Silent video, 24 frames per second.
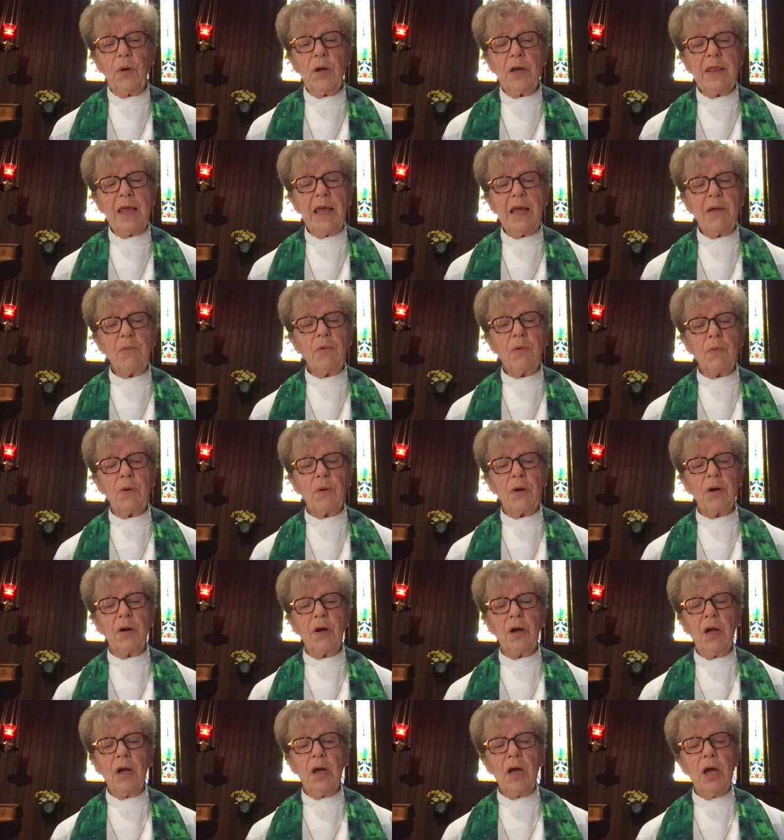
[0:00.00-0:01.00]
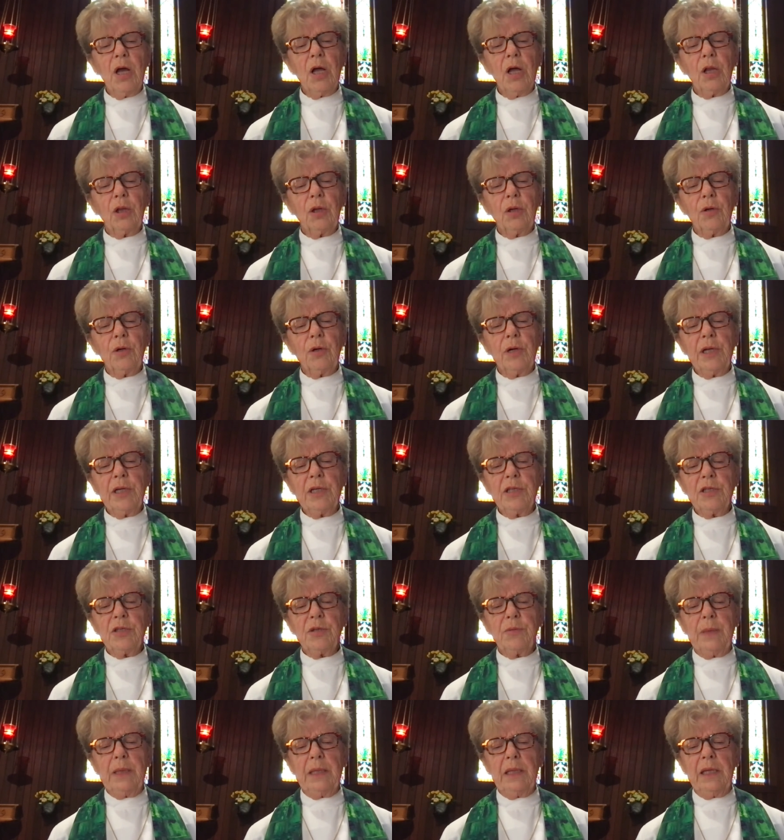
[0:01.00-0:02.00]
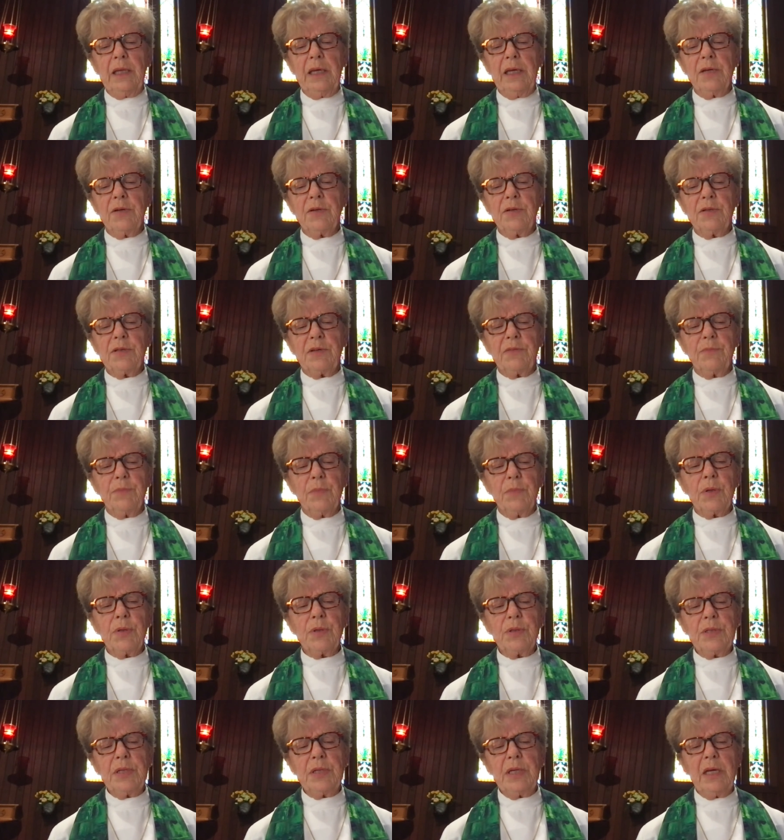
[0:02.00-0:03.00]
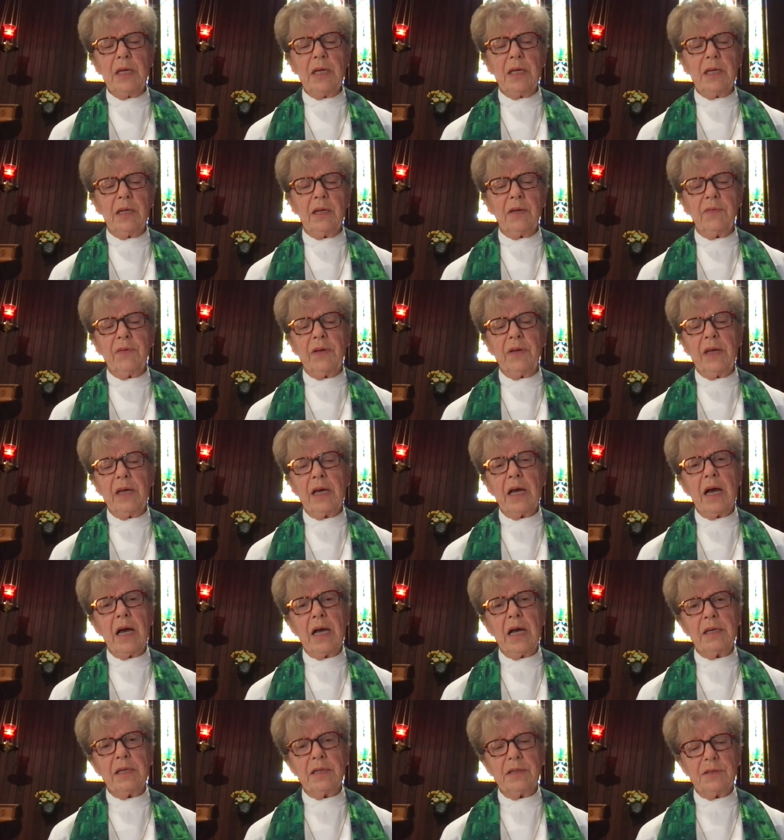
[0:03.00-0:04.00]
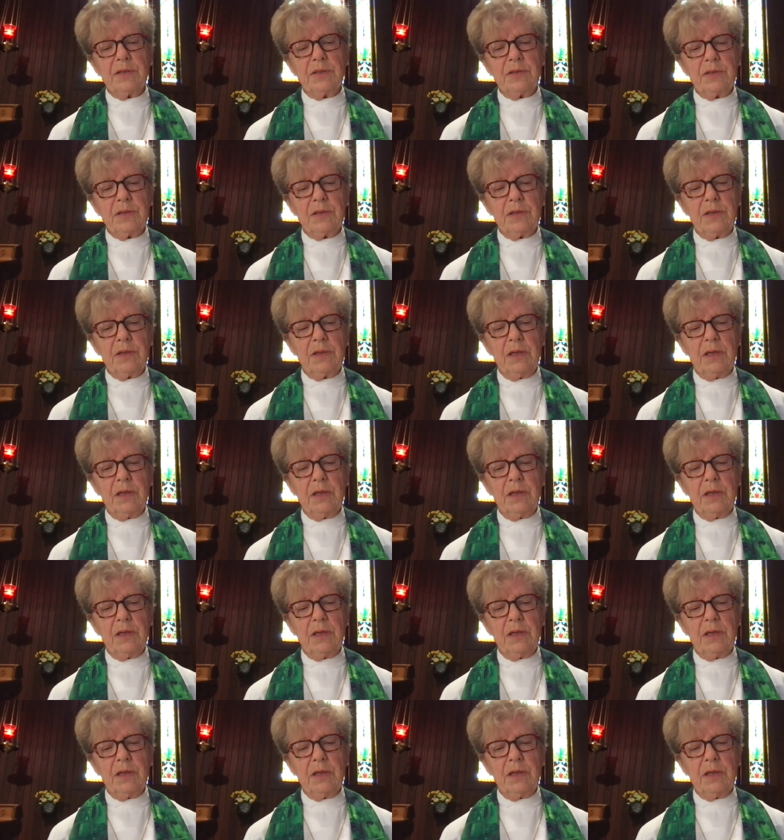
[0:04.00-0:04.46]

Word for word: where they were learning to be leaders of mercy and loving kindness.